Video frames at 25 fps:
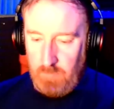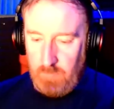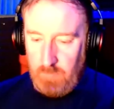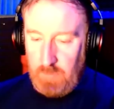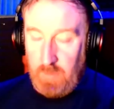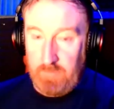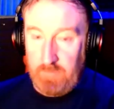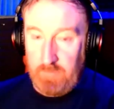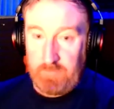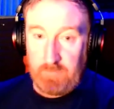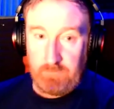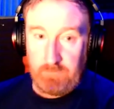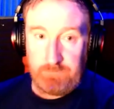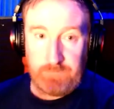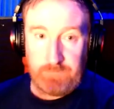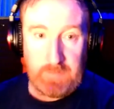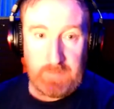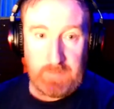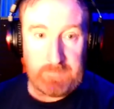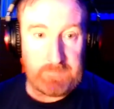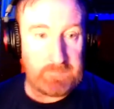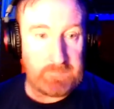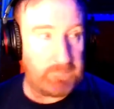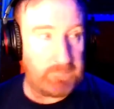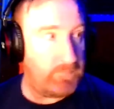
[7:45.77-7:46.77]
goes in
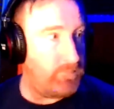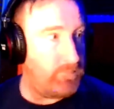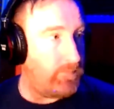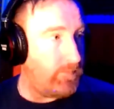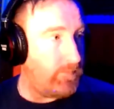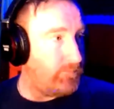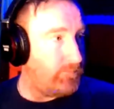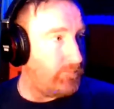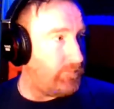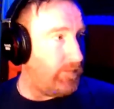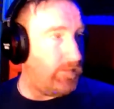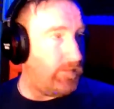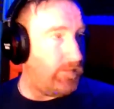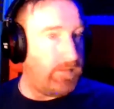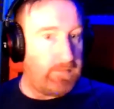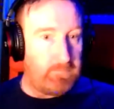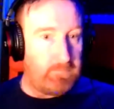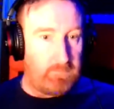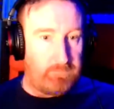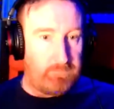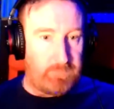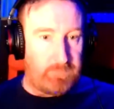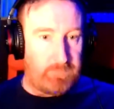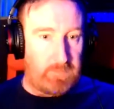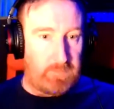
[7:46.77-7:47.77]
front. You can see it
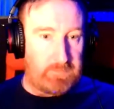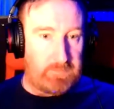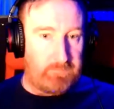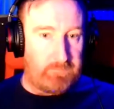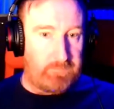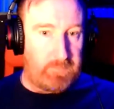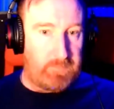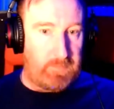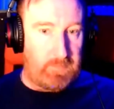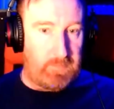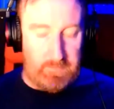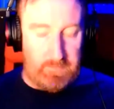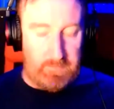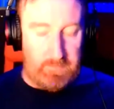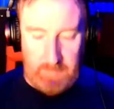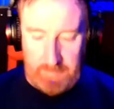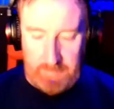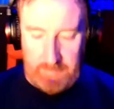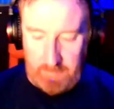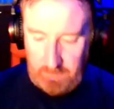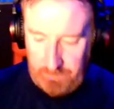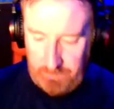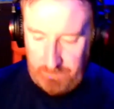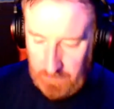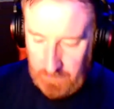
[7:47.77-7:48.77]
here in front of the
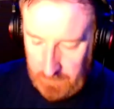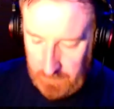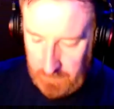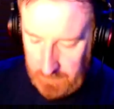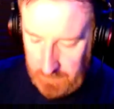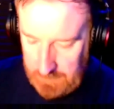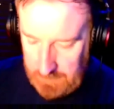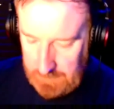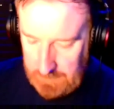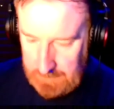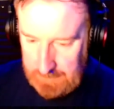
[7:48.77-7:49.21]
microphone.